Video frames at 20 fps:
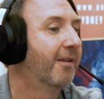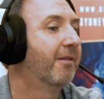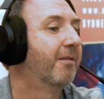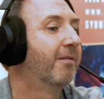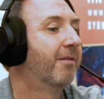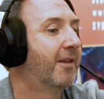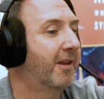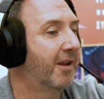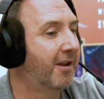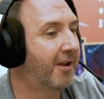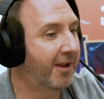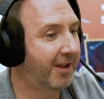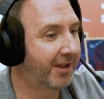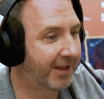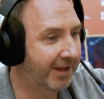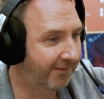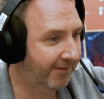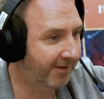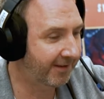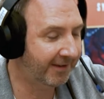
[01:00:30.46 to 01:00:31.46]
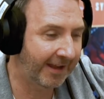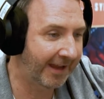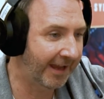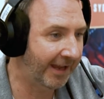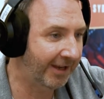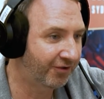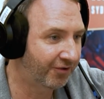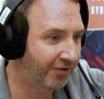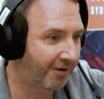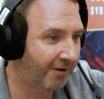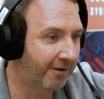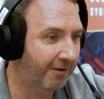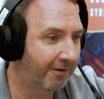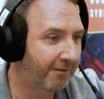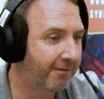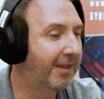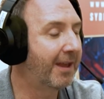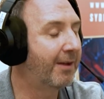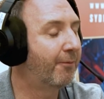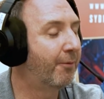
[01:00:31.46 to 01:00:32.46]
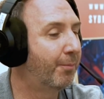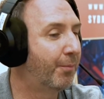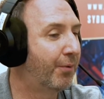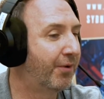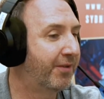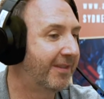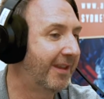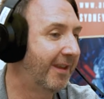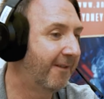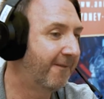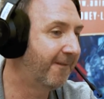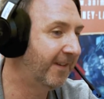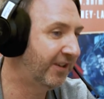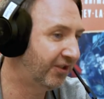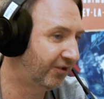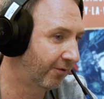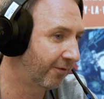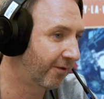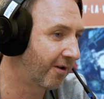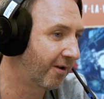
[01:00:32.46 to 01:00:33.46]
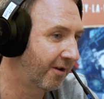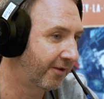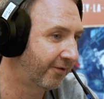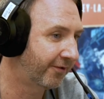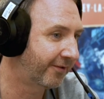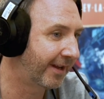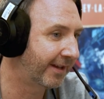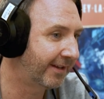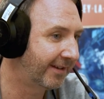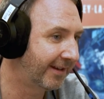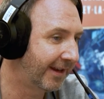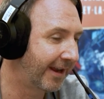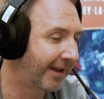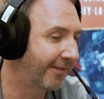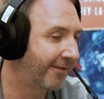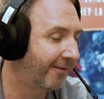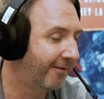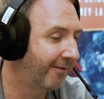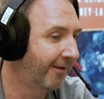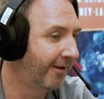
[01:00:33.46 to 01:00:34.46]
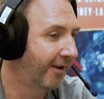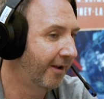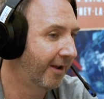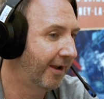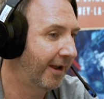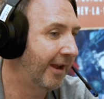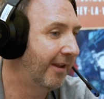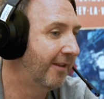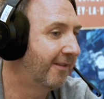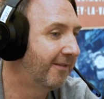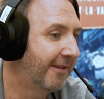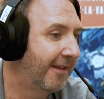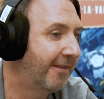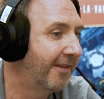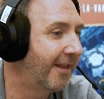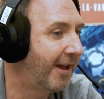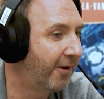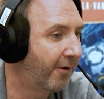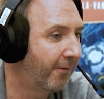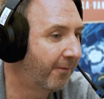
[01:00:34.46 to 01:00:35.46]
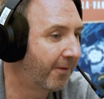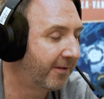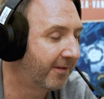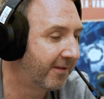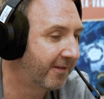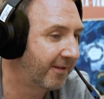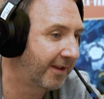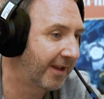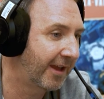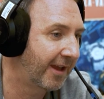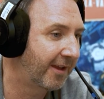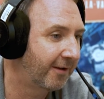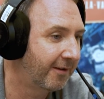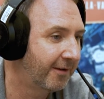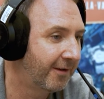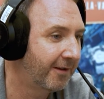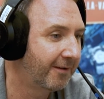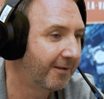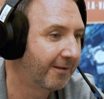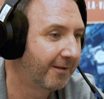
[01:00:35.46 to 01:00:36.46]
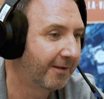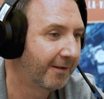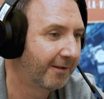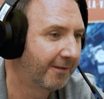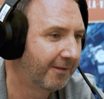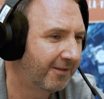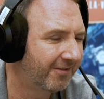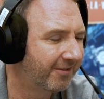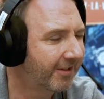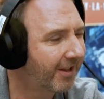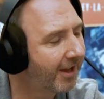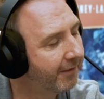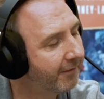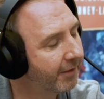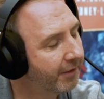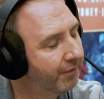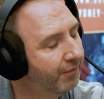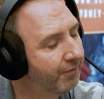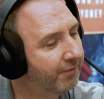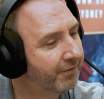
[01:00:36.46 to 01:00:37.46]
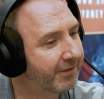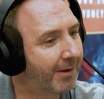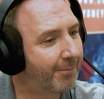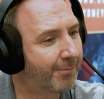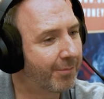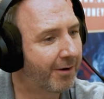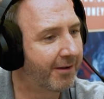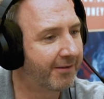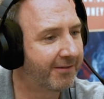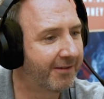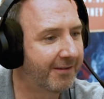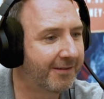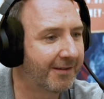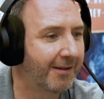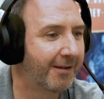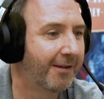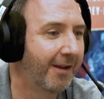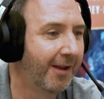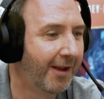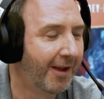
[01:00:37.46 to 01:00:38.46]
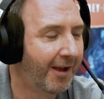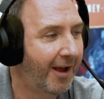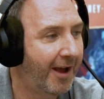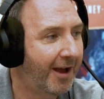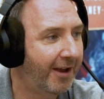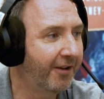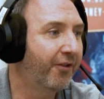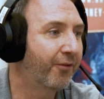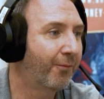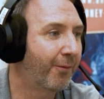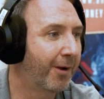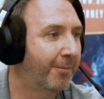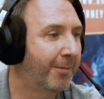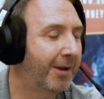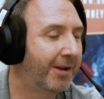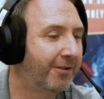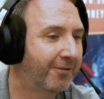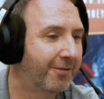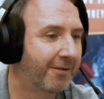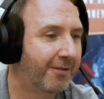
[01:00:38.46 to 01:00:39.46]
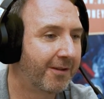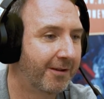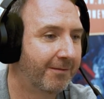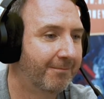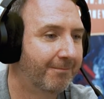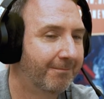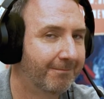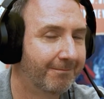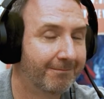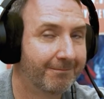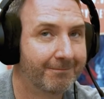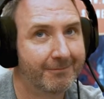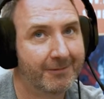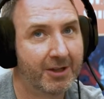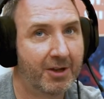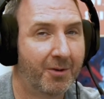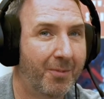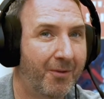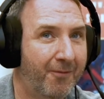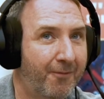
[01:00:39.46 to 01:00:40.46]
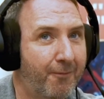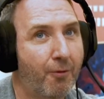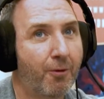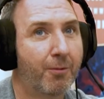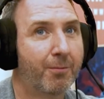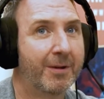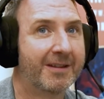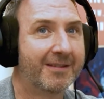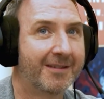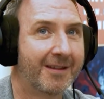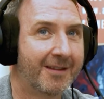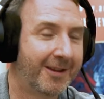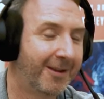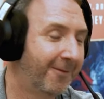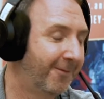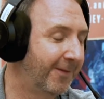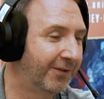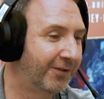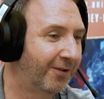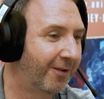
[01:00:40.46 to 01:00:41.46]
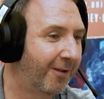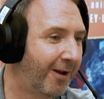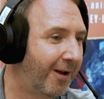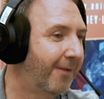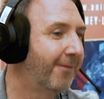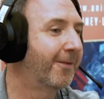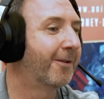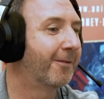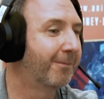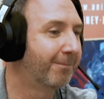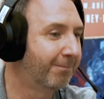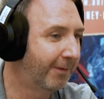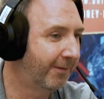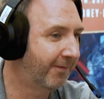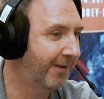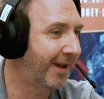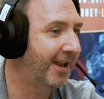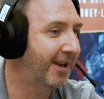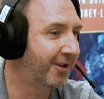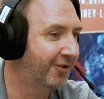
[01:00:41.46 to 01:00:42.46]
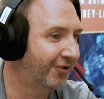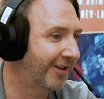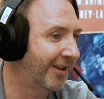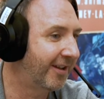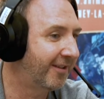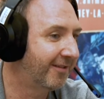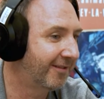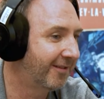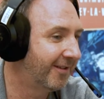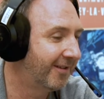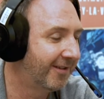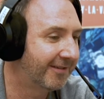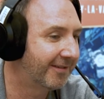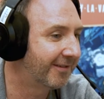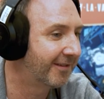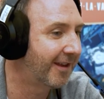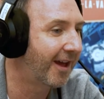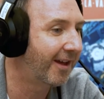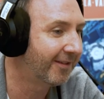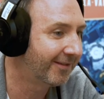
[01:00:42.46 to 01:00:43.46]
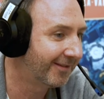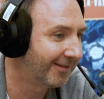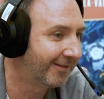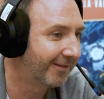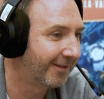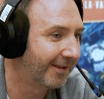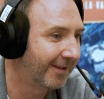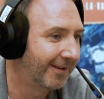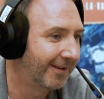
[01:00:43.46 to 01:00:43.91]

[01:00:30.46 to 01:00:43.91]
then I give it to HR. They would put the official contract together and send that over to the candidate. So it's kind of a two-step process. I I just want to make sure that you know, before we send the official offer, we've had a chance to discuss.